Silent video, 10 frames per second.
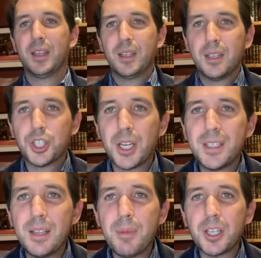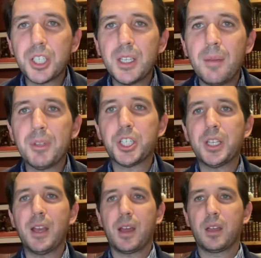Shedi Mashiach
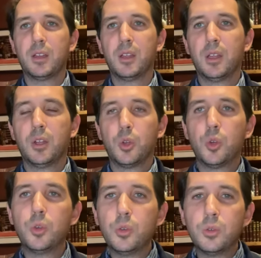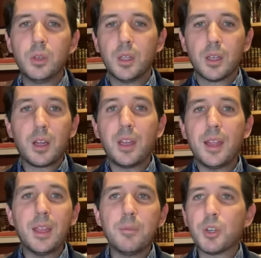Mashiach, who
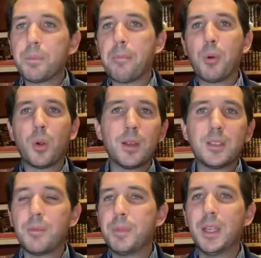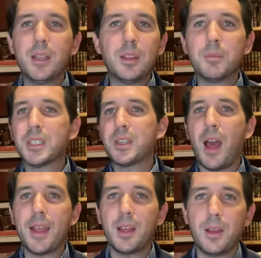claimed or purported to be the
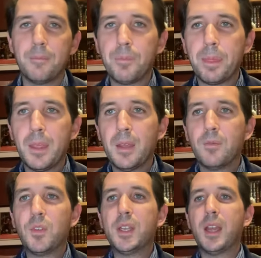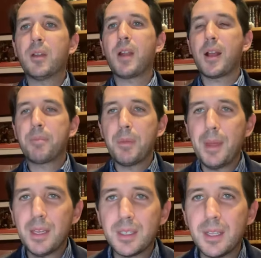Messiah, v'nerag
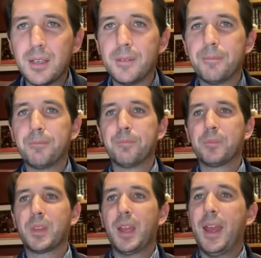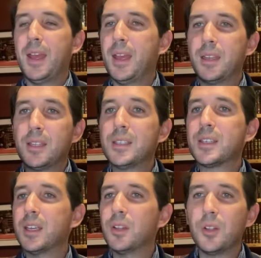bebeizdin, and he's
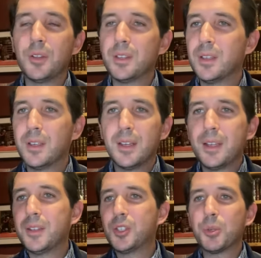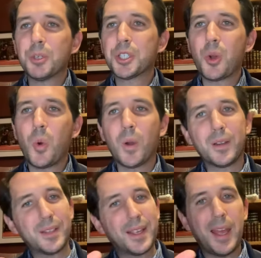killed in the Jewish
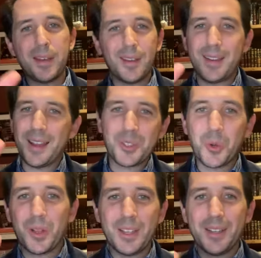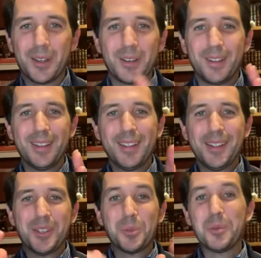court. Again, not so clear.
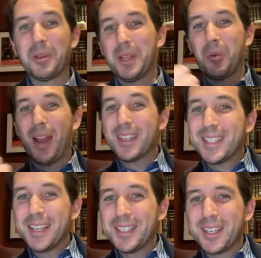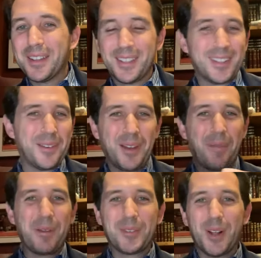Do we really want to say he's killed? This is
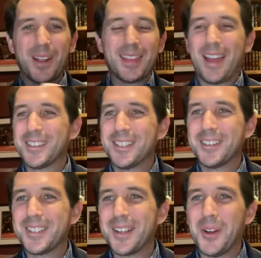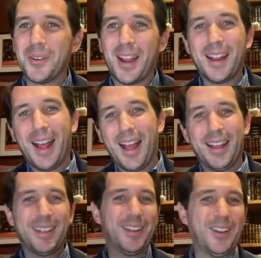Rambam talking 1,000 years ago, right?
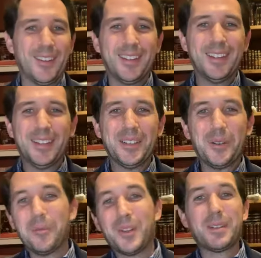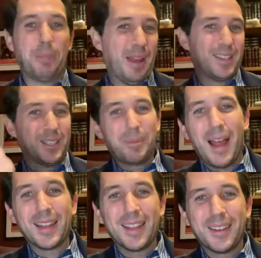You know, was it Pontius
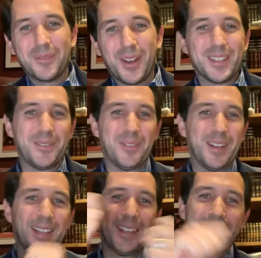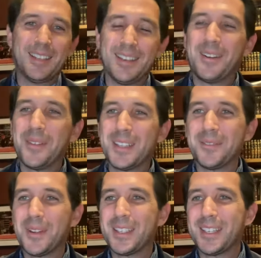Pilate? Was it really, you know, was
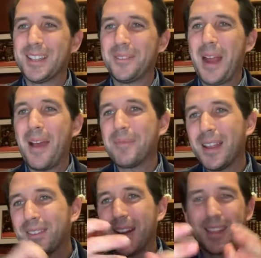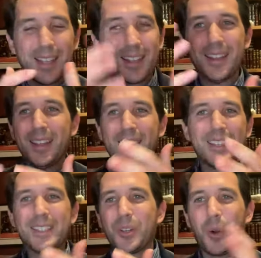it the rabbis? Right? I think
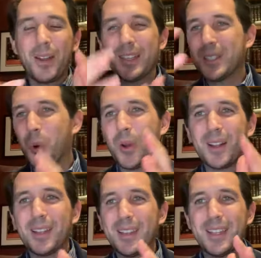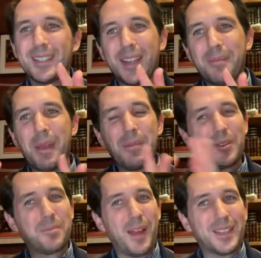historically they say maybe it
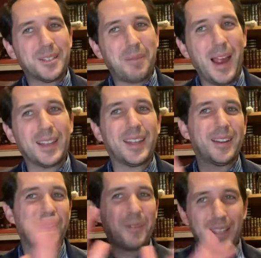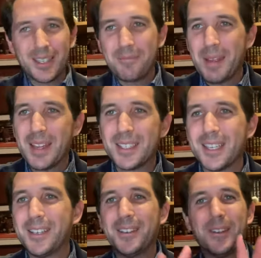was Pontius Pilate and it wasn't the Beizdin.